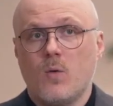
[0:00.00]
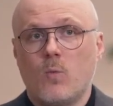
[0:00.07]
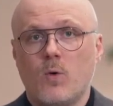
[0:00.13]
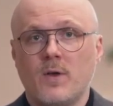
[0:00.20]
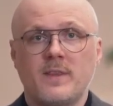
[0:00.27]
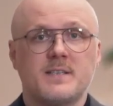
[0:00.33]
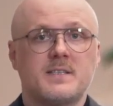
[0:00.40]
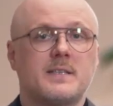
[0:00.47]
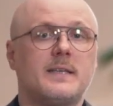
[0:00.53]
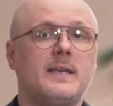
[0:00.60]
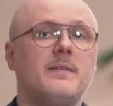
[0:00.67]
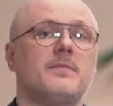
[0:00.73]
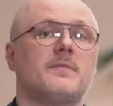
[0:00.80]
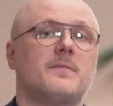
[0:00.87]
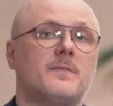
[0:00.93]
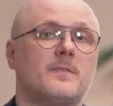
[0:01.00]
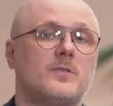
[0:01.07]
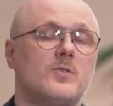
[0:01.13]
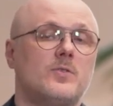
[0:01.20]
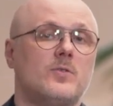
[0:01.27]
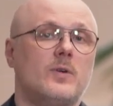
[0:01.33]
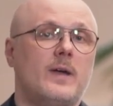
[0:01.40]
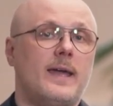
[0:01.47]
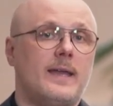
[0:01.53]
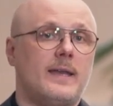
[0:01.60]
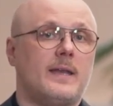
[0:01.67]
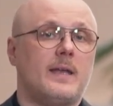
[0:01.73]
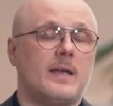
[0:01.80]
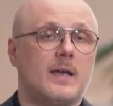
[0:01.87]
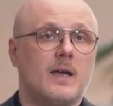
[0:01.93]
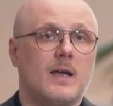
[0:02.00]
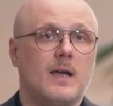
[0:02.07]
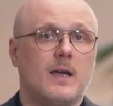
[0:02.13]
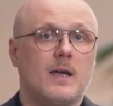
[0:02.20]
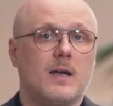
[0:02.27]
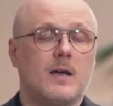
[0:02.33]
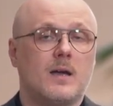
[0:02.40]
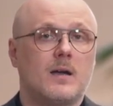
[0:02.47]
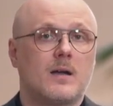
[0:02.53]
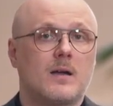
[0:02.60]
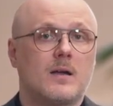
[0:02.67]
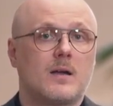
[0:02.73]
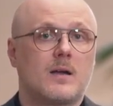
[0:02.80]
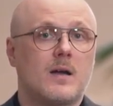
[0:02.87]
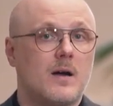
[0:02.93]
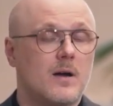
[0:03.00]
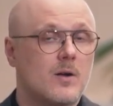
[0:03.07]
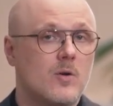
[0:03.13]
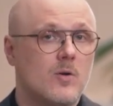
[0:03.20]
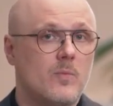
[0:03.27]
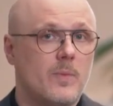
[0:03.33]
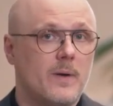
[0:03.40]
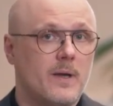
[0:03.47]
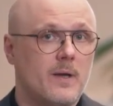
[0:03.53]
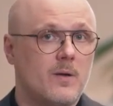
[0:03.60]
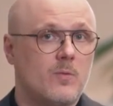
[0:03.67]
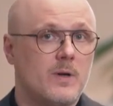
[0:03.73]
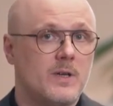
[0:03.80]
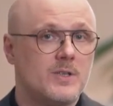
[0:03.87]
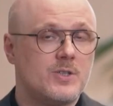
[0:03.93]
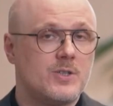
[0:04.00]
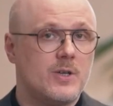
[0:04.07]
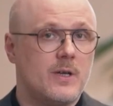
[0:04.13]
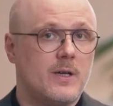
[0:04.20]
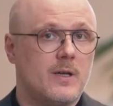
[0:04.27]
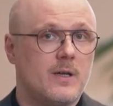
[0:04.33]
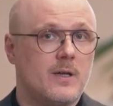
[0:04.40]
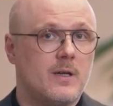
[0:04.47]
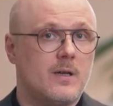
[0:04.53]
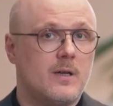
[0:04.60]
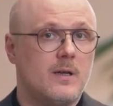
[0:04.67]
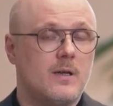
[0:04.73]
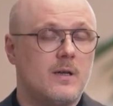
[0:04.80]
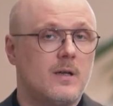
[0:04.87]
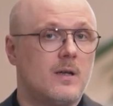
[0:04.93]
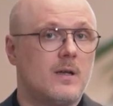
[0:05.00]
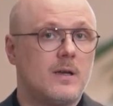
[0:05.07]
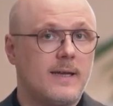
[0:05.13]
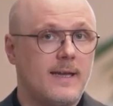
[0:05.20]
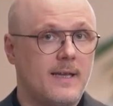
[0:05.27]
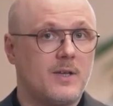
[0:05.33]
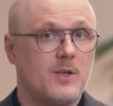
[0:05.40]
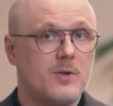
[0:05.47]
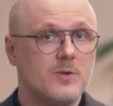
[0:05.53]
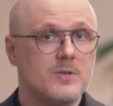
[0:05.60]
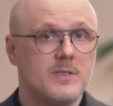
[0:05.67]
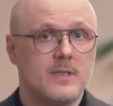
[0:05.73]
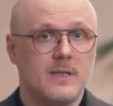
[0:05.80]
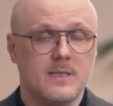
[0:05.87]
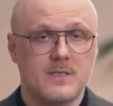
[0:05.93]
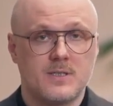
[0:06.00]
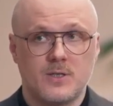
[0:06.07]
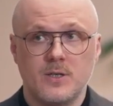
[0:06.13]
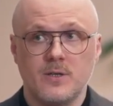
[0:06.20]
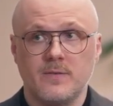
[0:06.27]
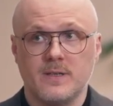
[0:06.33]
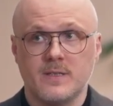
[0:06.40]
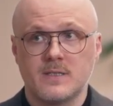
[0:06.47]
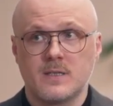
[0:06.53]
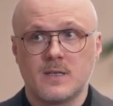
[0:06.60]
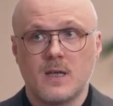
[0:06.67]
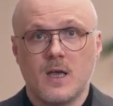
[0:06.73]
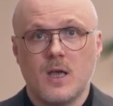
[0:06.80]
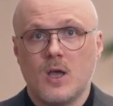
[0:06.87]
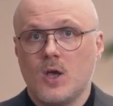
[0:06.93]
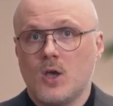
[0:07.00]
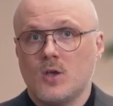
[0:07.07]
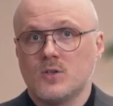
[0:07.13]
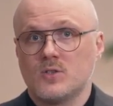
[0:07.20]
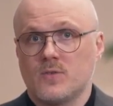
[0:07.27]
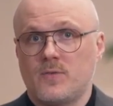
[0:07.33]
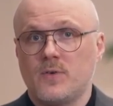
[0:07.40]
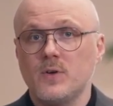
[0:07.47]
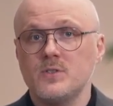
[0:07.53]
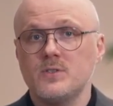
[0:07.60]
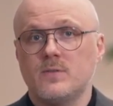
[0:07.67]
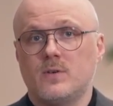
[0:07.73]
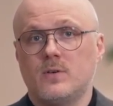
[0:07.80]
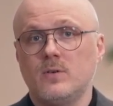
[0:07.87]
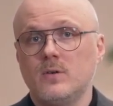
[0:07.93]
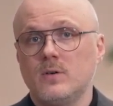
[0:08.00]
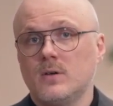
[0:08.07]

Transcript: What does it give to any car company which can use this service? So first of all,